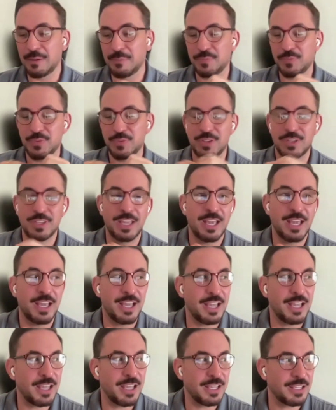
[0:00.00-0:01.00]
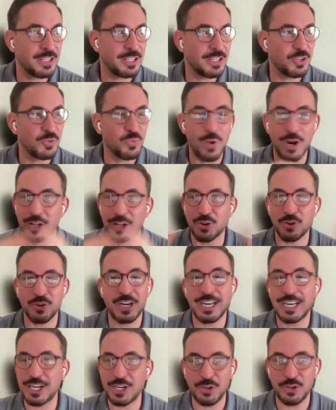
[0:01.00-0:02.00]
You want
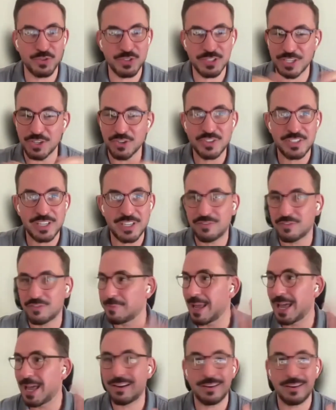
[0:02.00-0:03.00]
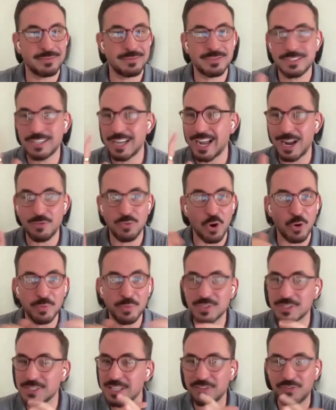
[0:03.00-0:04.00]
to learn any new skill set, from how to
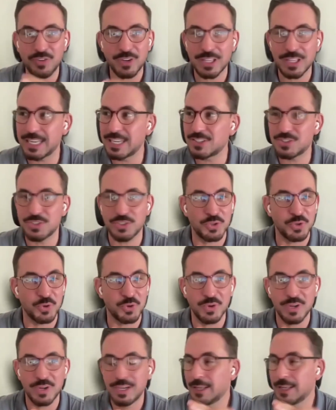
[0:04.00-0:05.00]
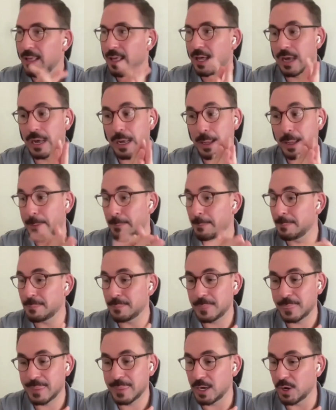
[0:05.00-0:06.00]
tie ropes differently to,
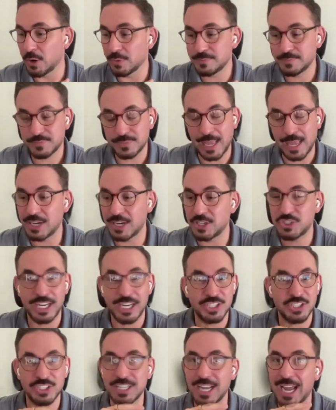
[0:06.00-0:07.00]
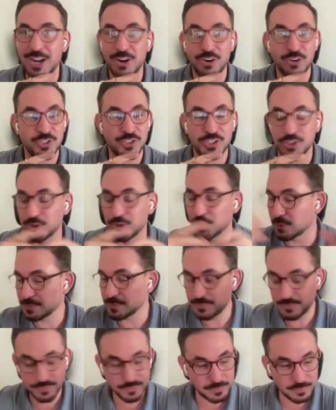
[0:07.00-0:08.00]
how to change a tire
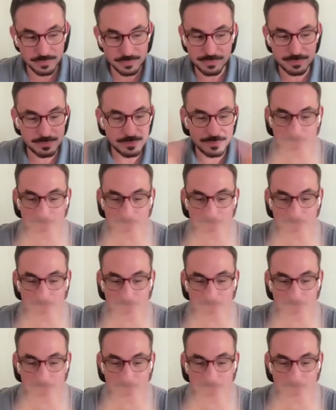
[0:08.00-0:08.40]
to,